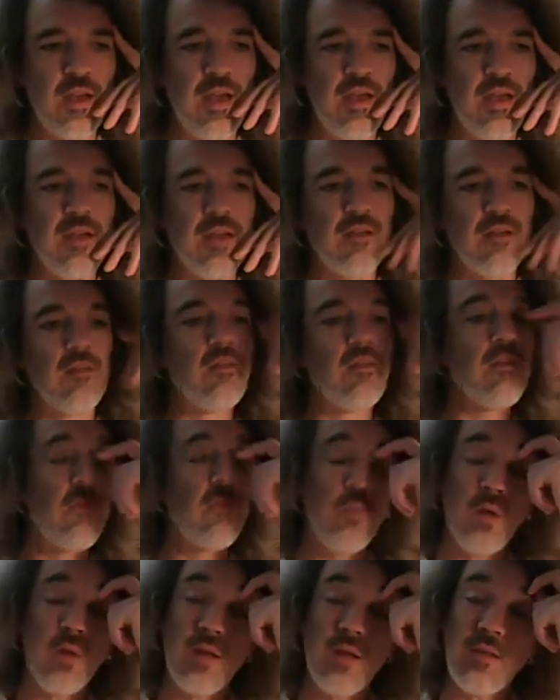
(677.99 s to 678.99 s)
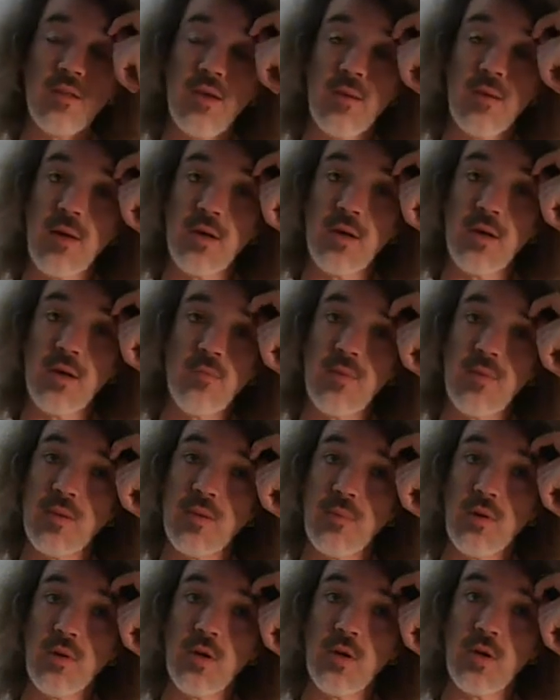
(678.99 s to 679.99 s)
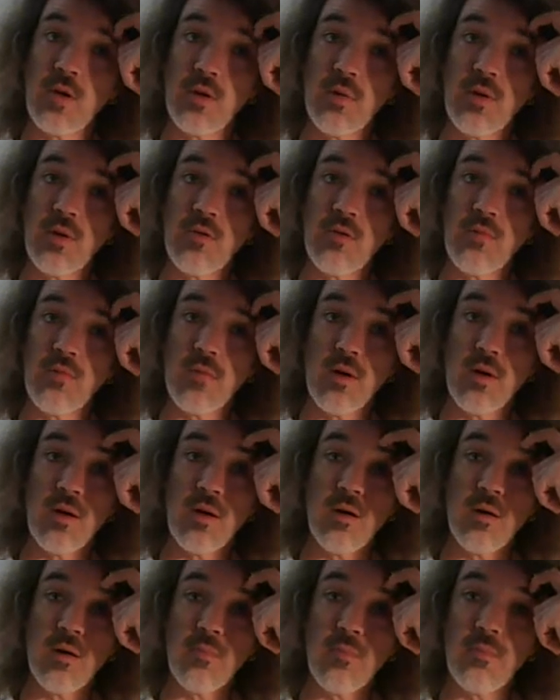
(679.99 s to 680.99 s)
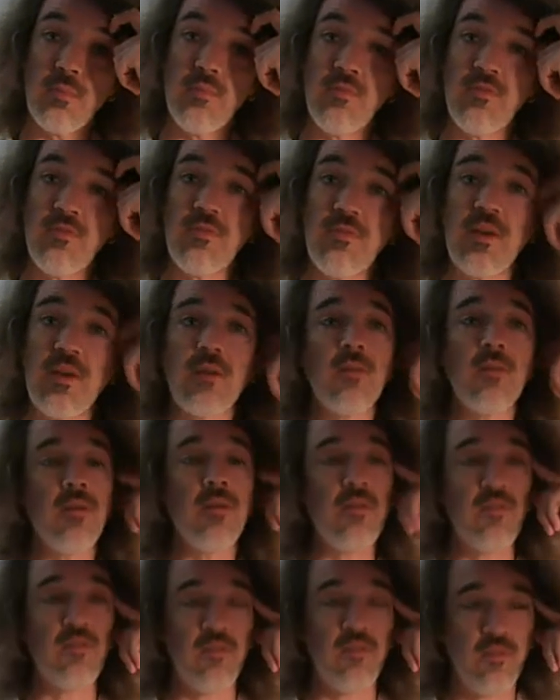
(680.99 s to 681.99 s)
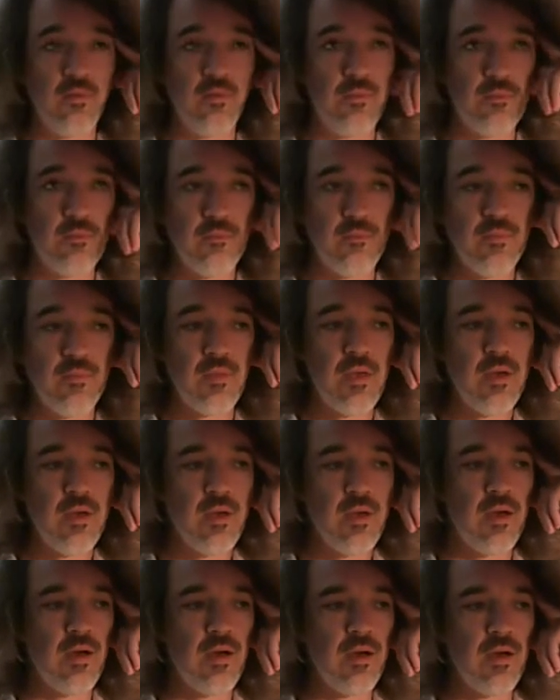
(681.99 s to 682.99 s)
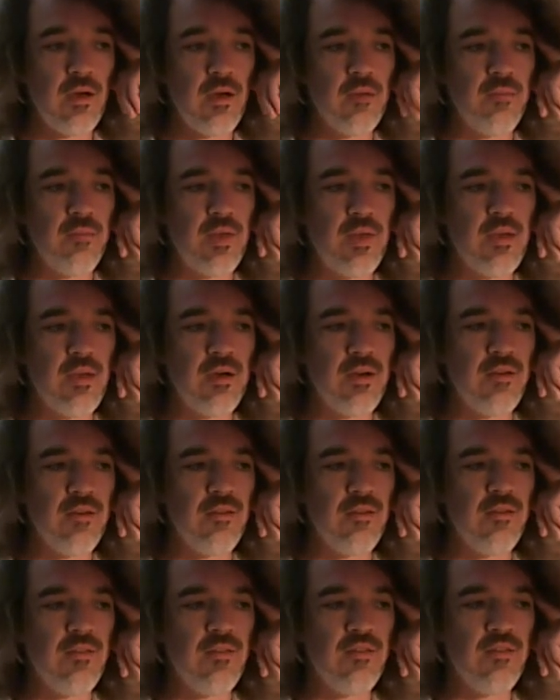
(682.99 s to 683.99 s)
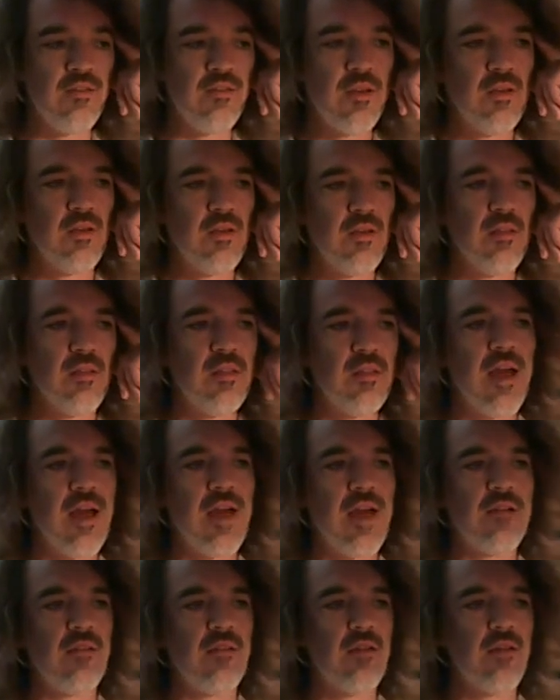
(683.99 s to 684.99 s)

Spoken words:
And this one, I think I should be able to show it fairly soon because I